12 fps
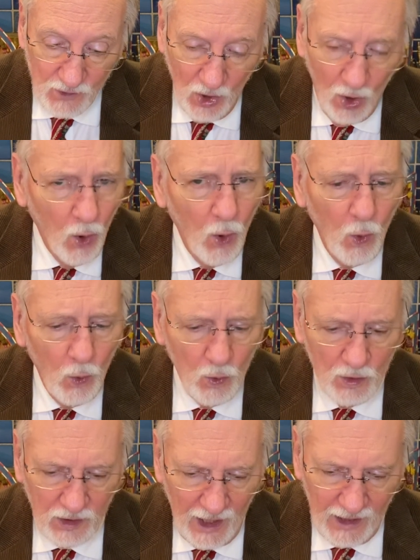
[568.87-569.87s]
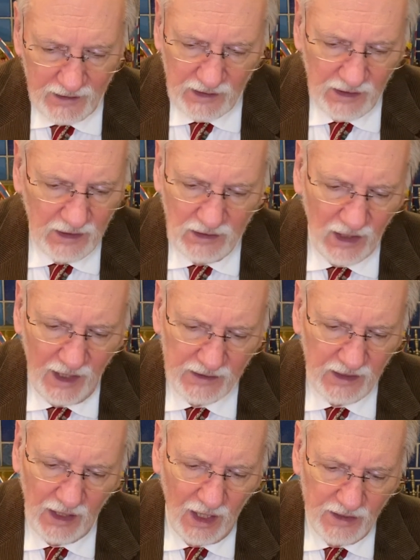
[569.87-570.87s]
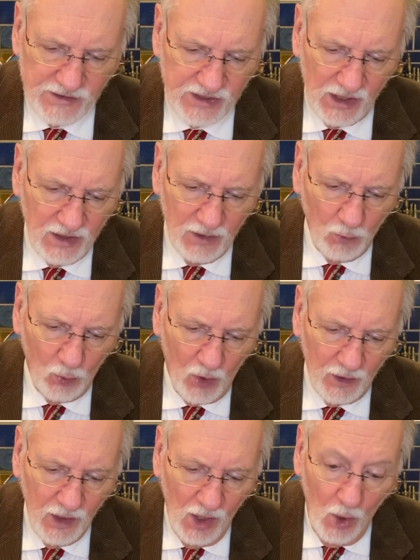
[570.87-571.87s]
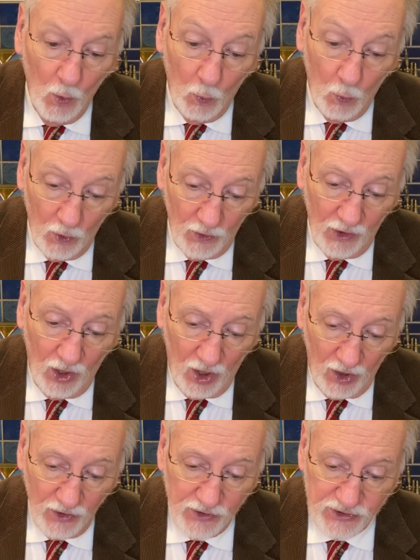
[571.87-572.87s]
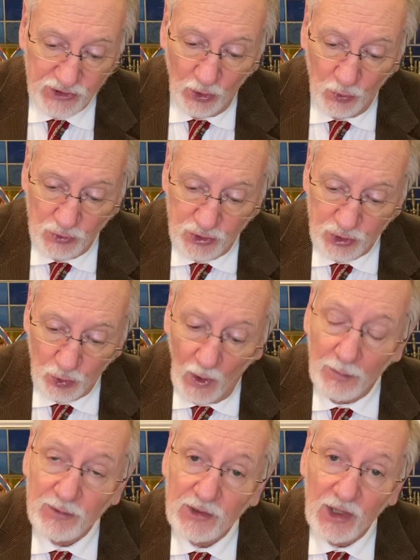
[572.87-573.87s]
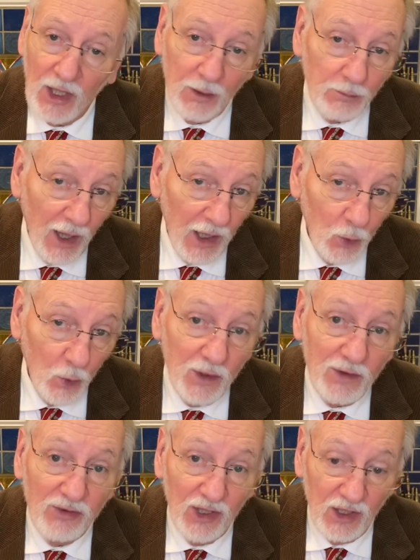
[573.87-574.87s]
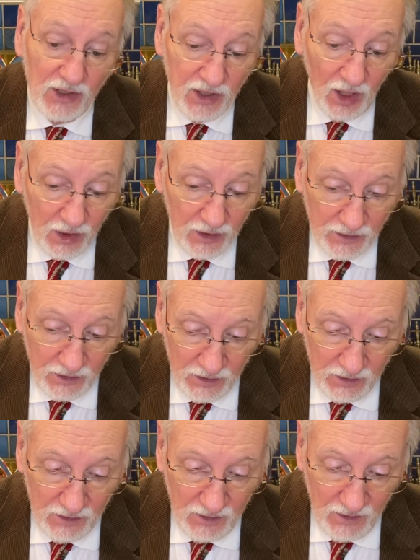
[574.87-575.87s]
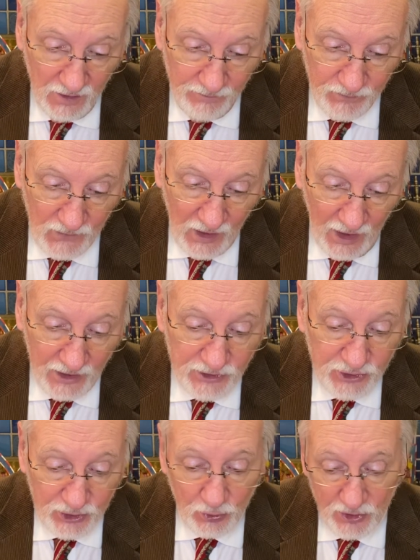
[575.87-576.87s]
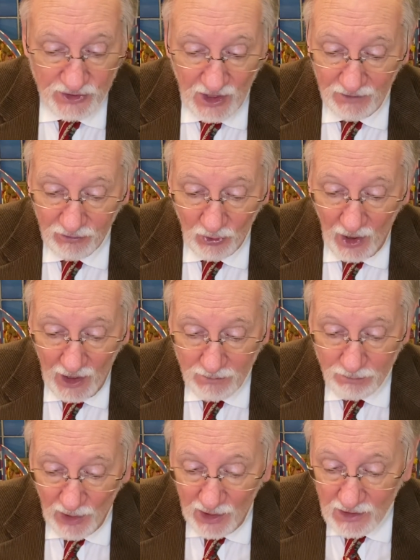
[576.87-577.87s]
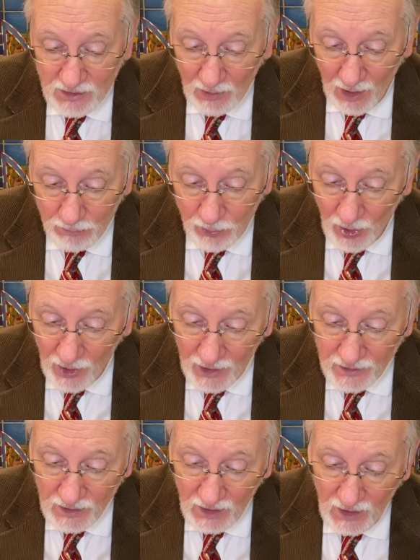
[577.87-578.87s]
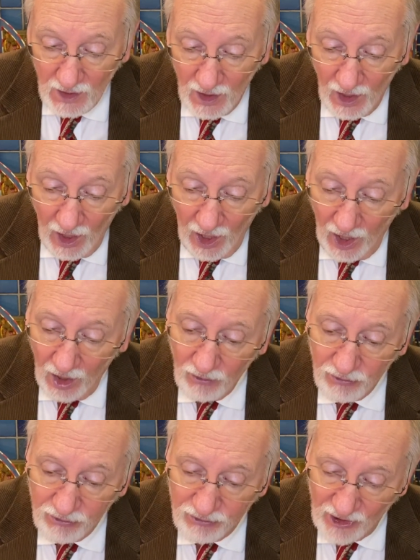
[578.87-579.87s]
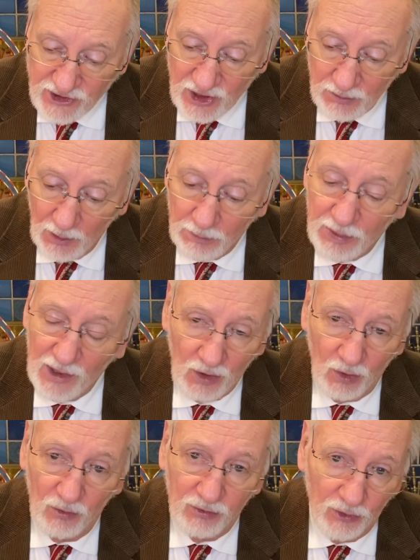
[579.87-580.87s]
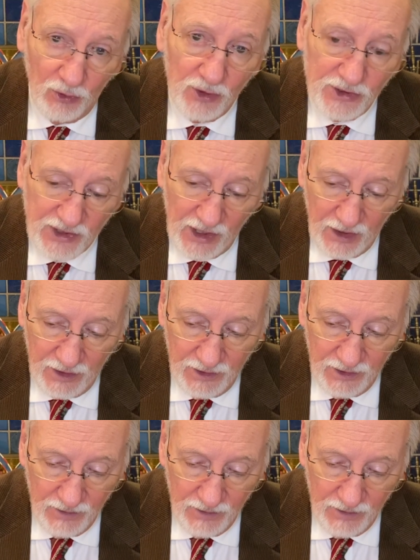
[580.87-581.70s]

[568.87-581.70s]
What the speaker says: Oh, gladly, gladly I'd send him one, were the hearthstone swept and my weaving done. As soon as ever I'd baked my bread, I'll fetch him a pillow for his head.